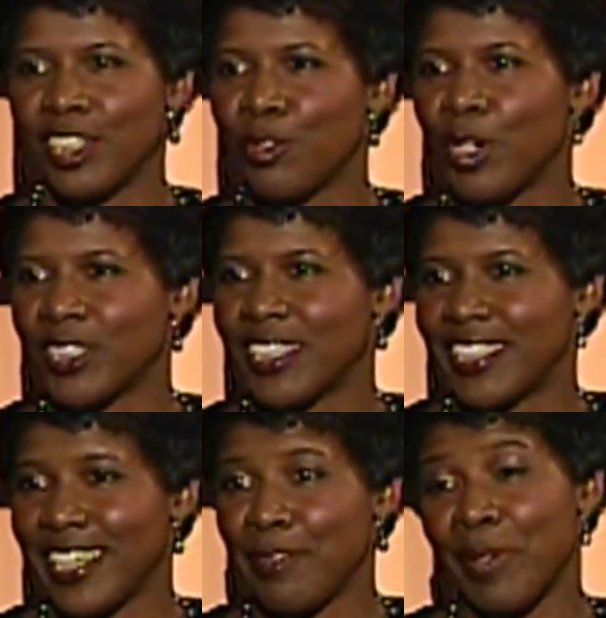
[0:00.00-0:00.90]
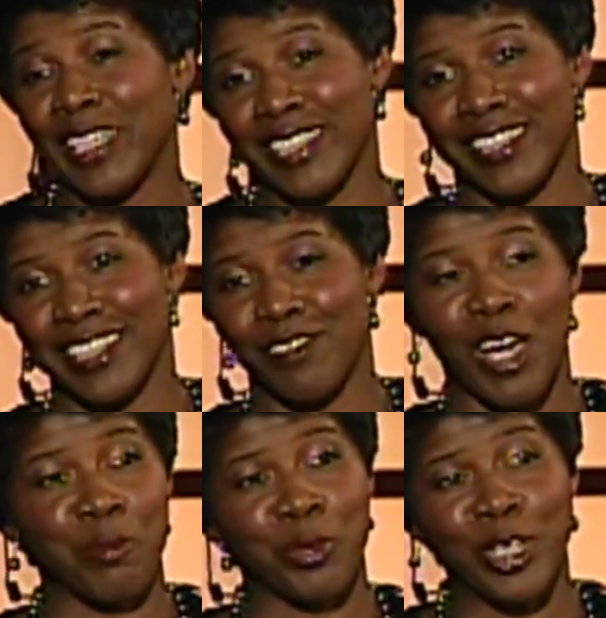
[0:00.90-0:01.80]
She wants to see, basically, if
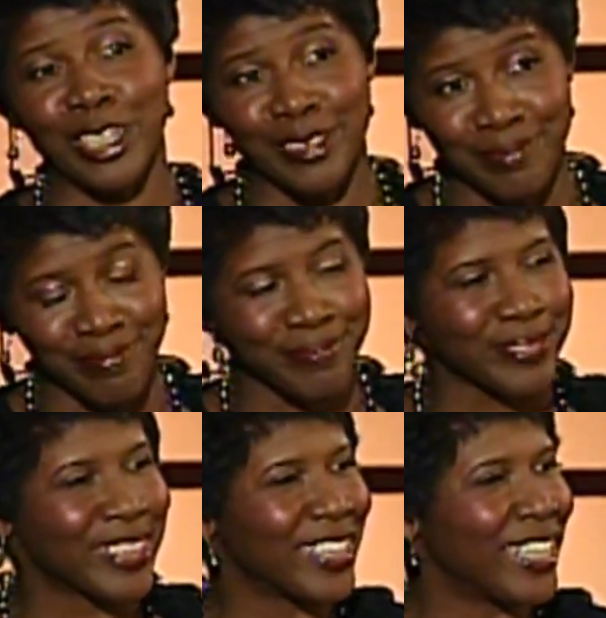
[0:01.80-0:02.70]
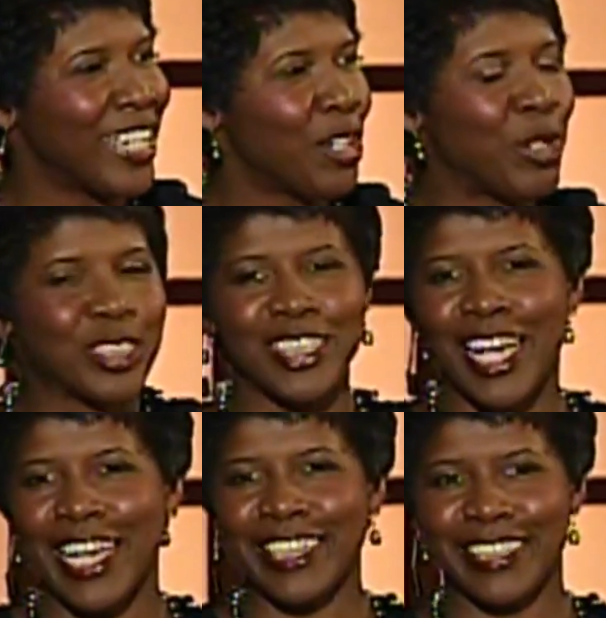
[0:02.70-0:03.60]
I'm real. Well,
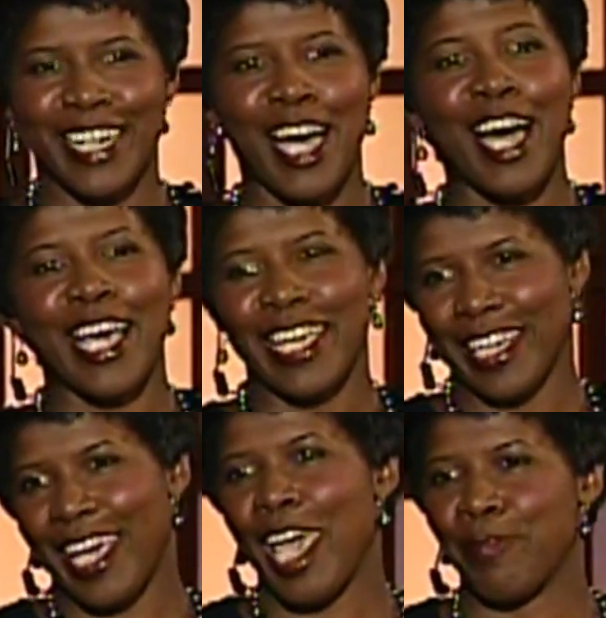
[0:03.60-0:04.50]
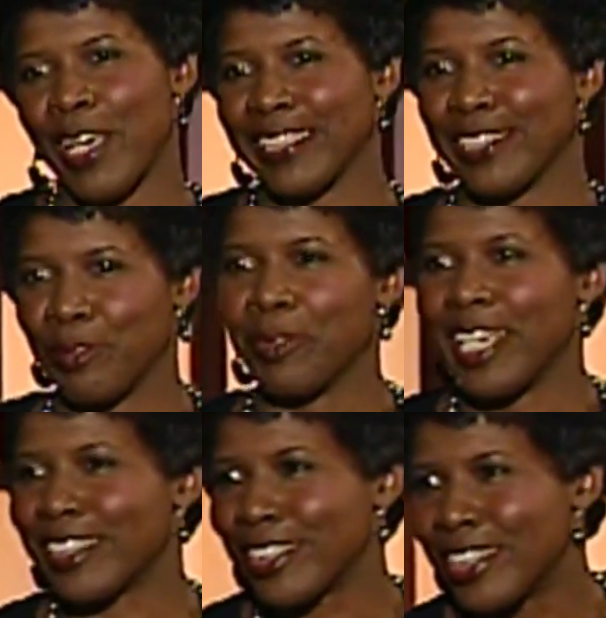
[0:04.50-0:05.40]
tonight, I am that little
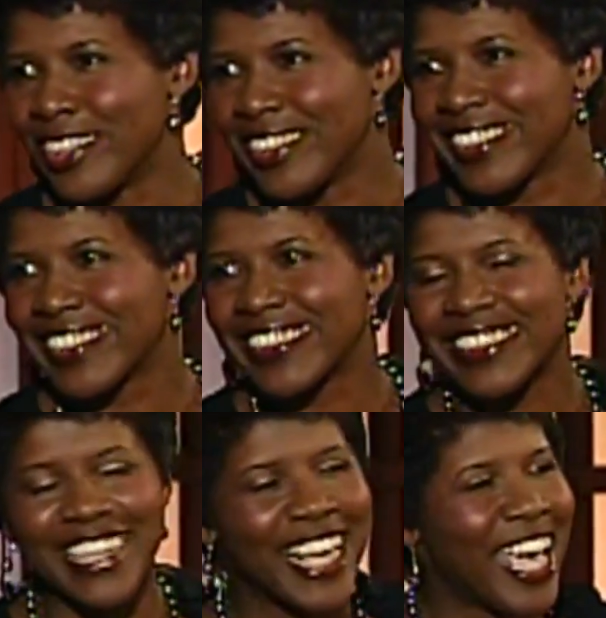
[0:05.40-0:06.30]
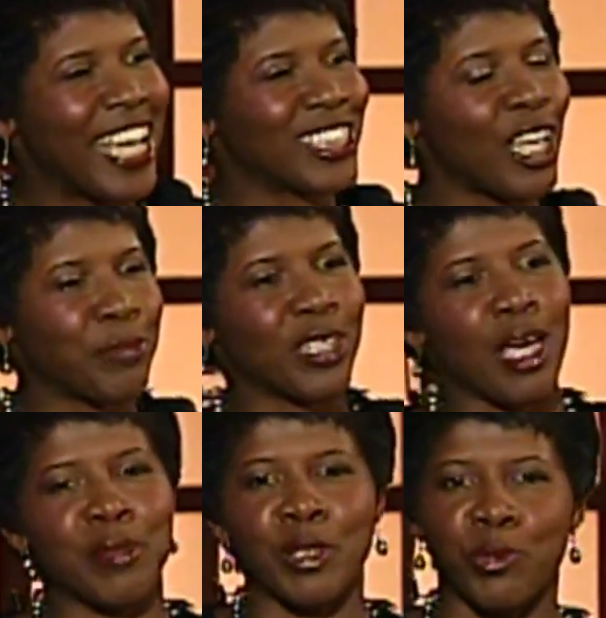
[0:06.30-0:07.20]
black girl, except that
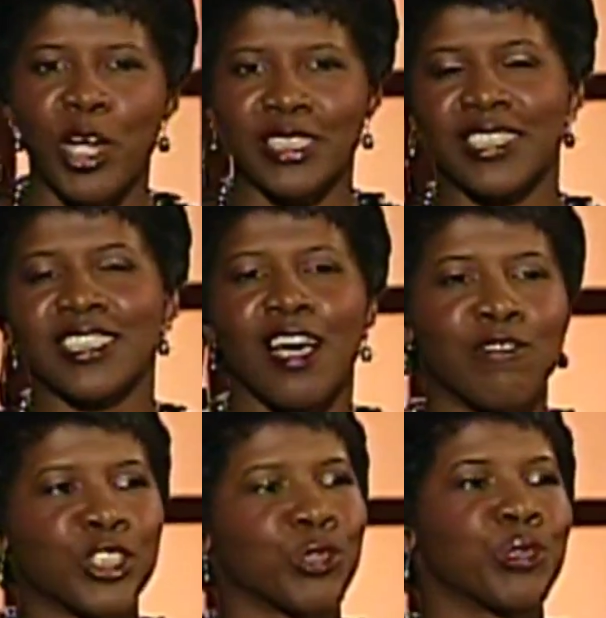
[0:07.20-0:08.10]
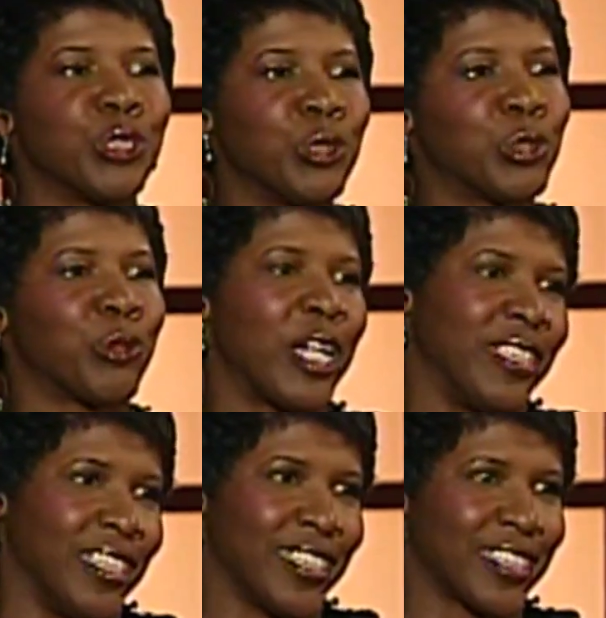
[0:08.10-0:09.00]
I'm in the presence of true
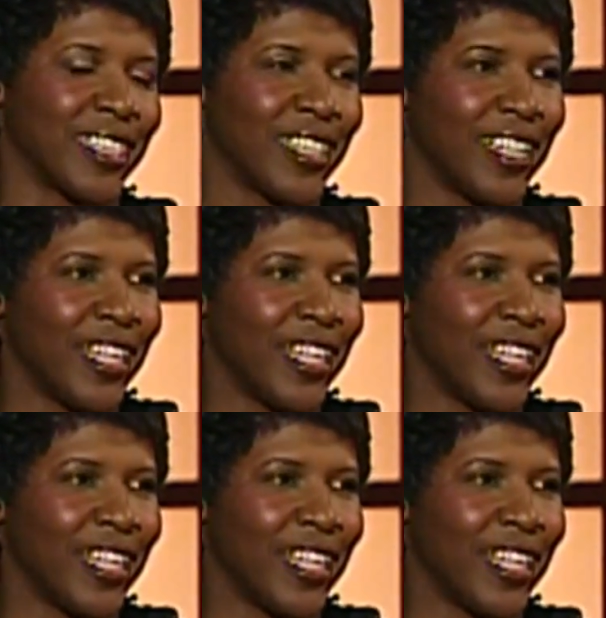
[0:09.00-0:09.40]
greatness.